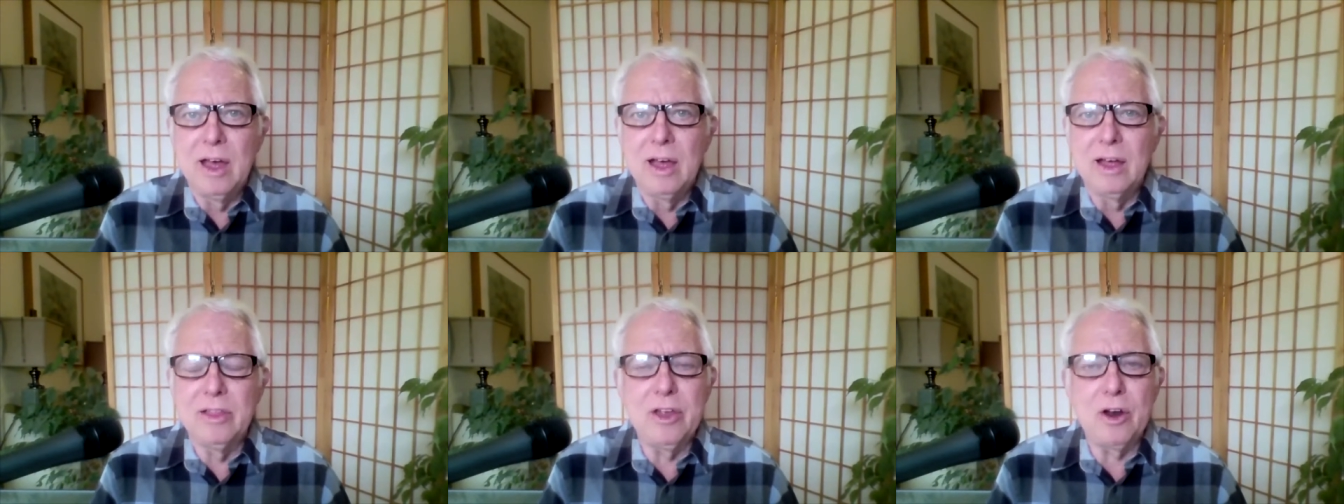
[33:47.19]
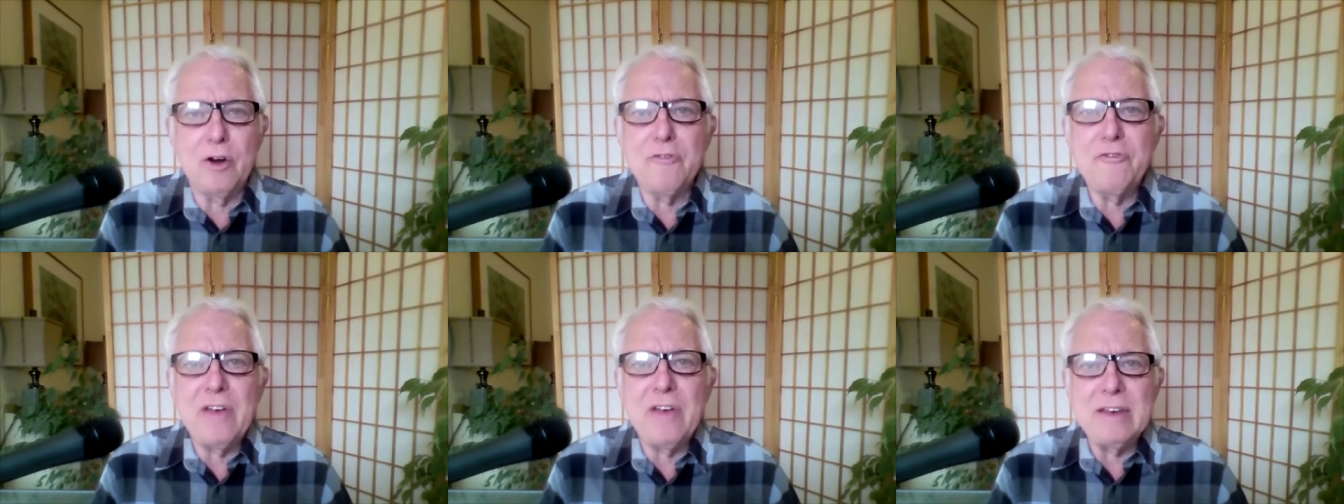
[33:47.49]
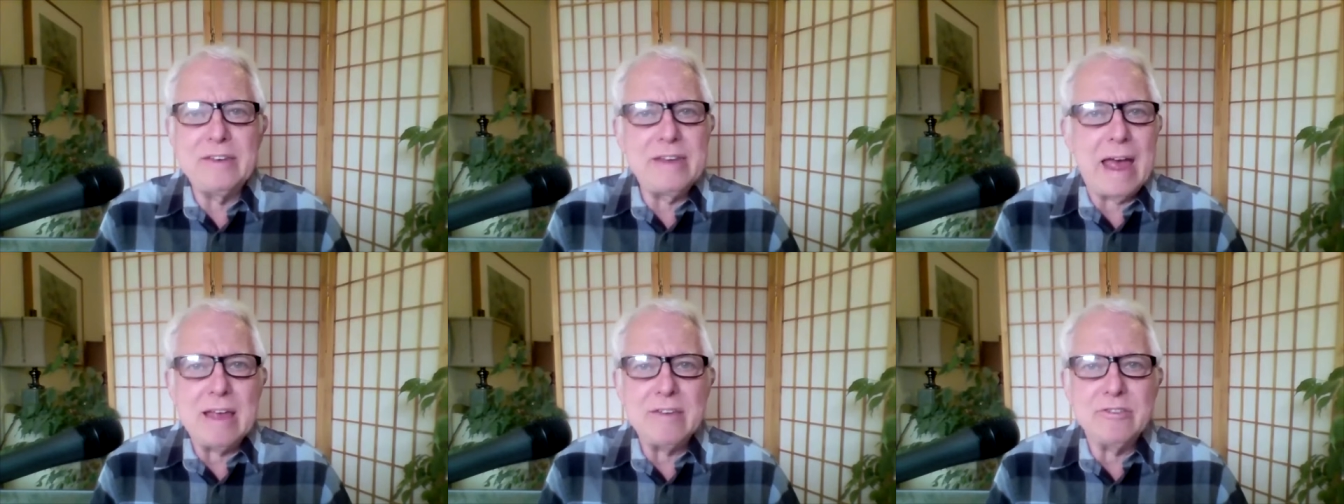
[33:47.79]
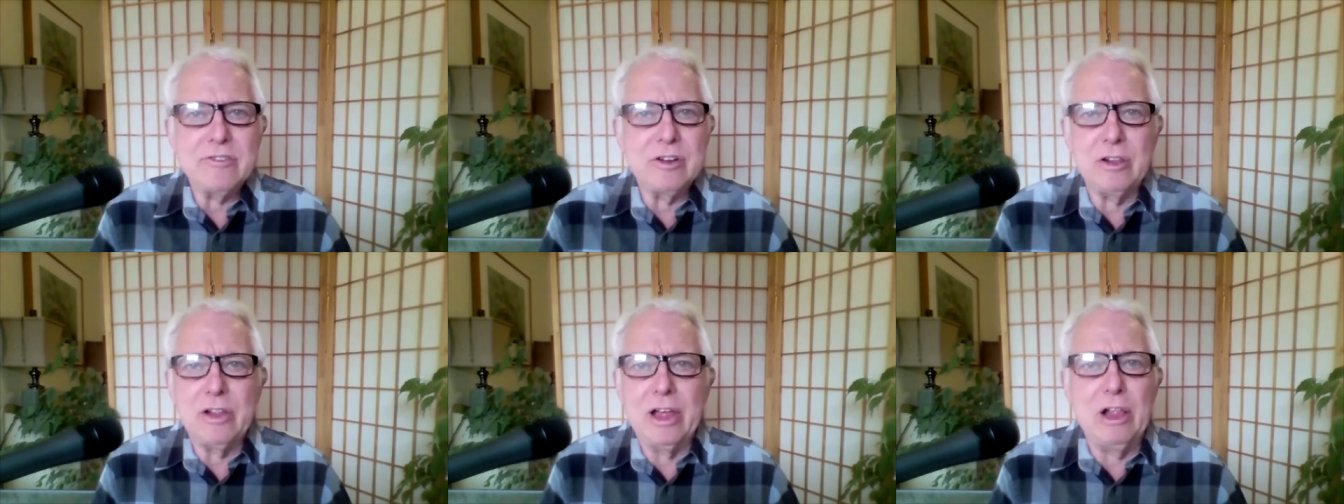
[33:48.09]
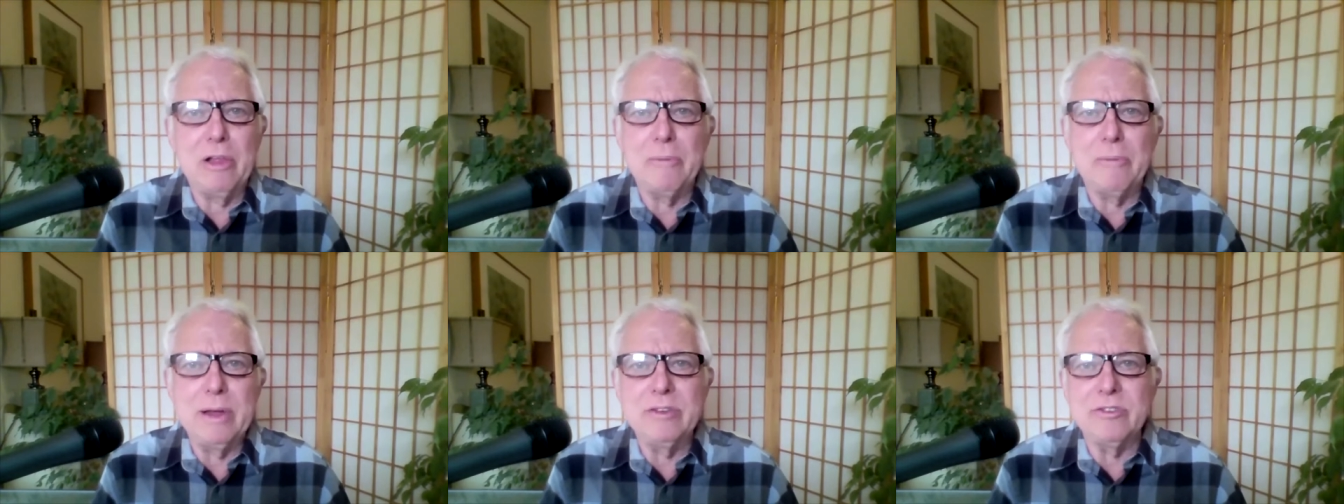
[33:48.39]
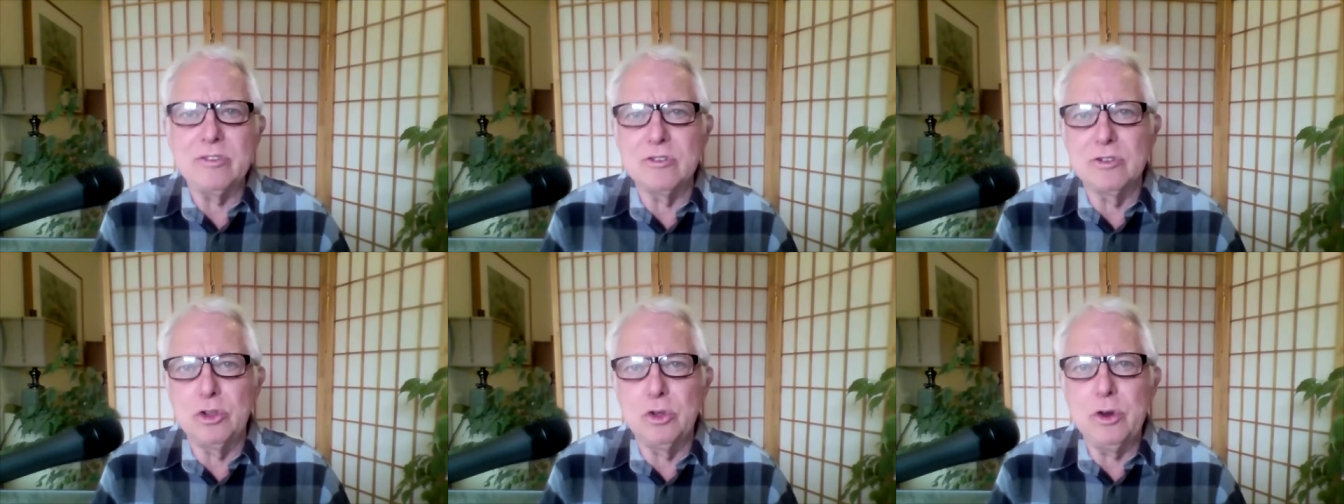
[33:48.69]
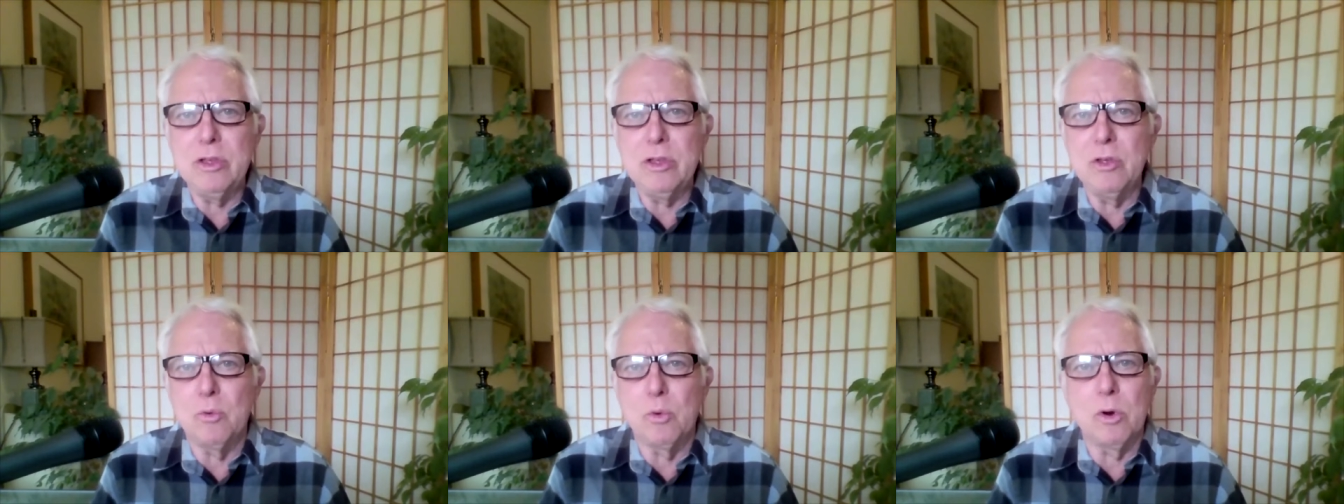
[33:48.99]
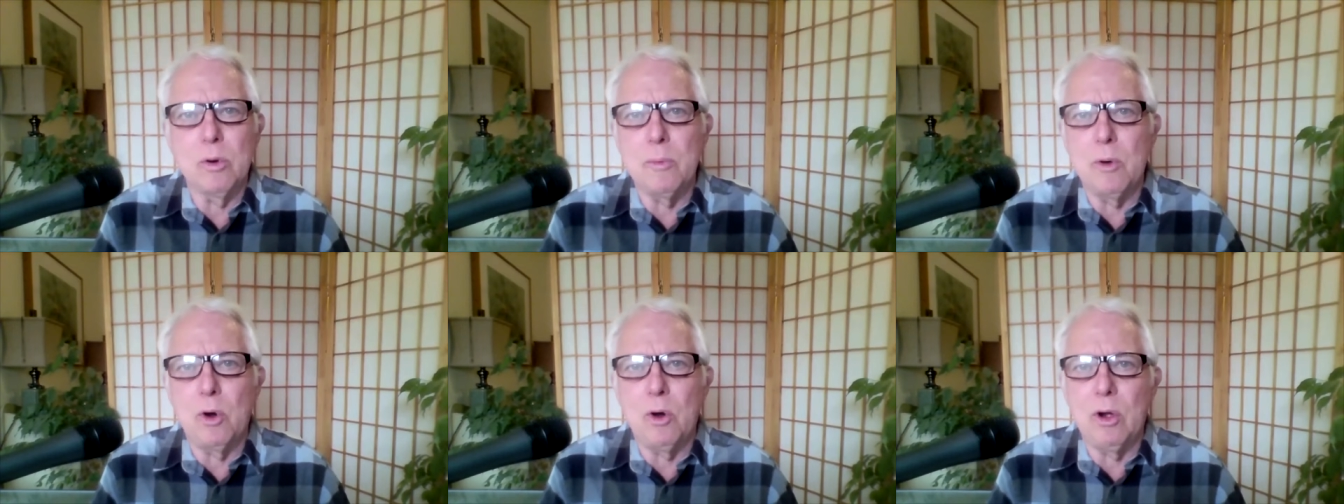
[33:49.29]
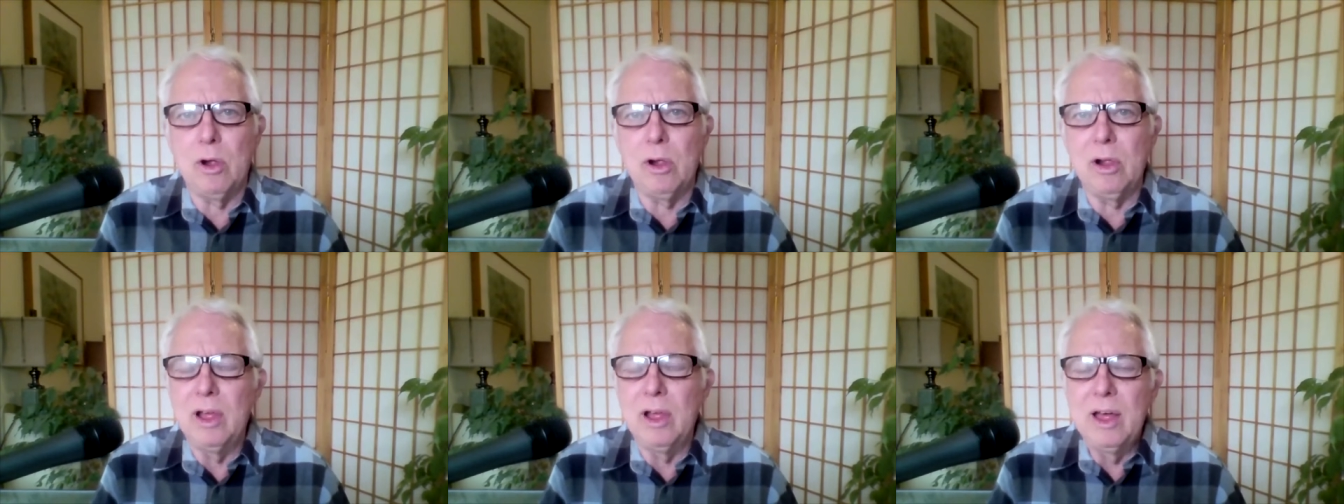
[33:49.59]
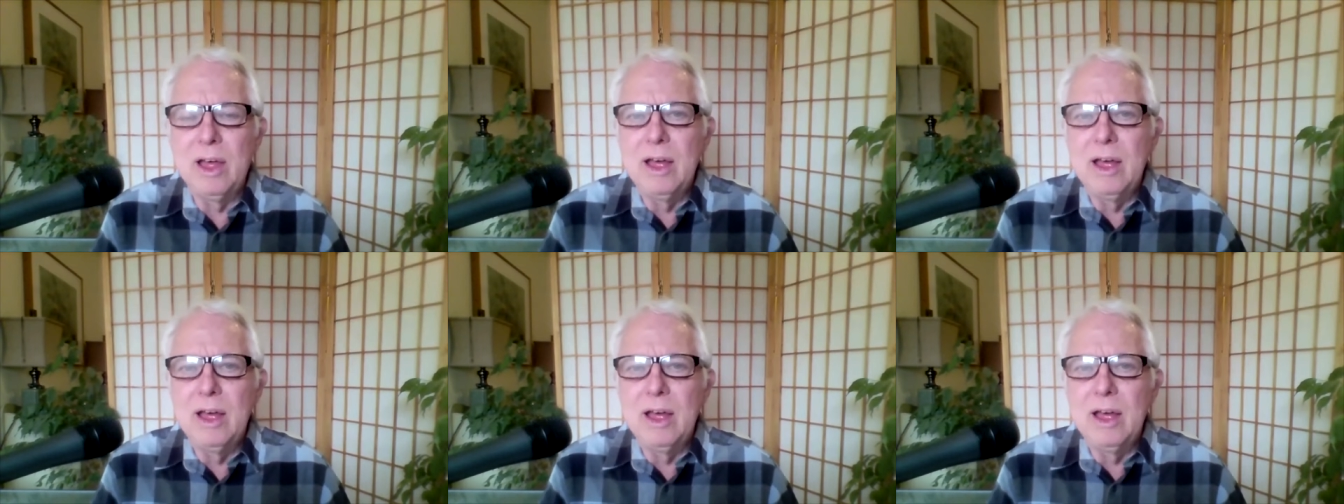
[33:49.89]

There are fantastical elements, including the wormhole.